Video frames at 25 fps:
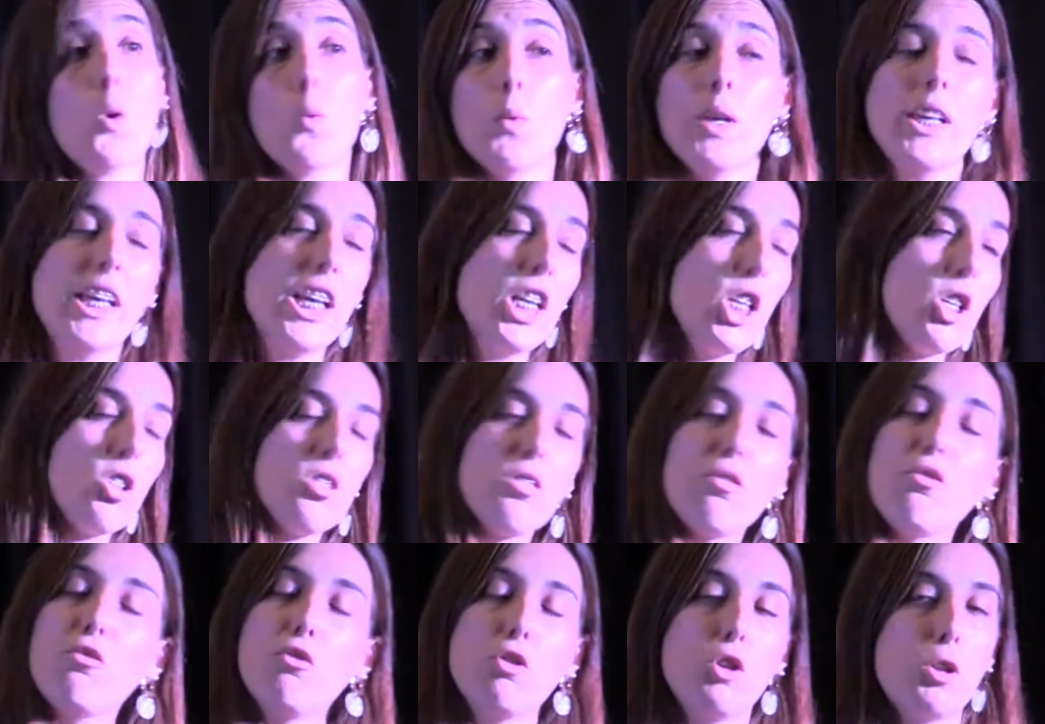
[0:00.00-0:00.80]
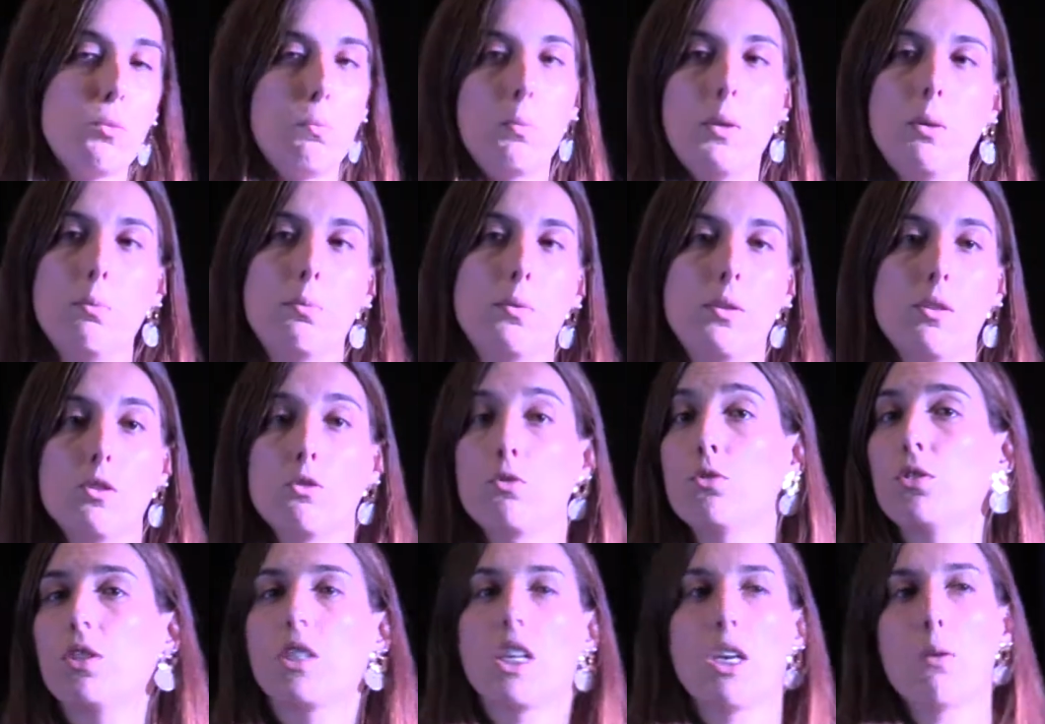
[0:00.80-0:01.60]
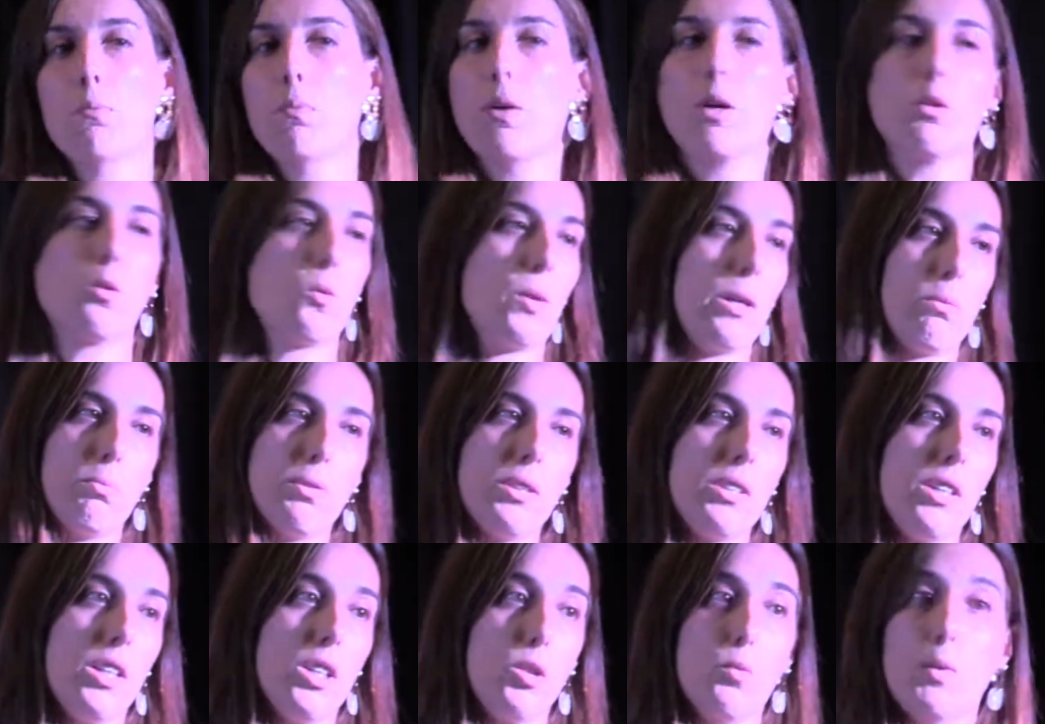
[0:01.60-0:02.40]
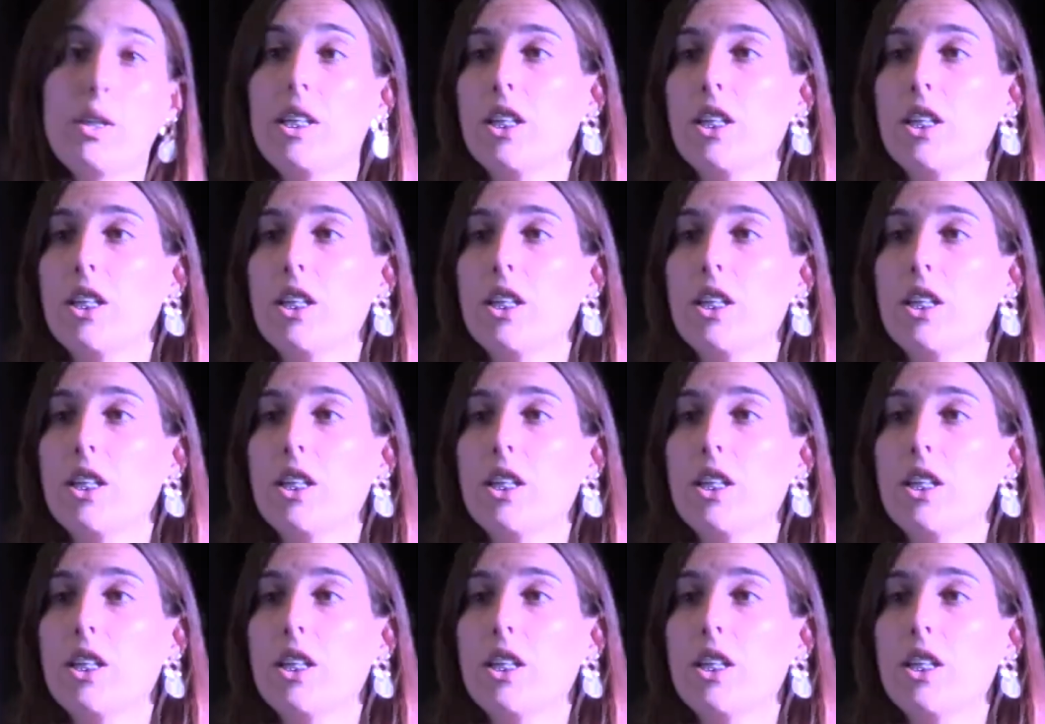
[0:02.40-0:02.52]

We cannot afford people to skip our website.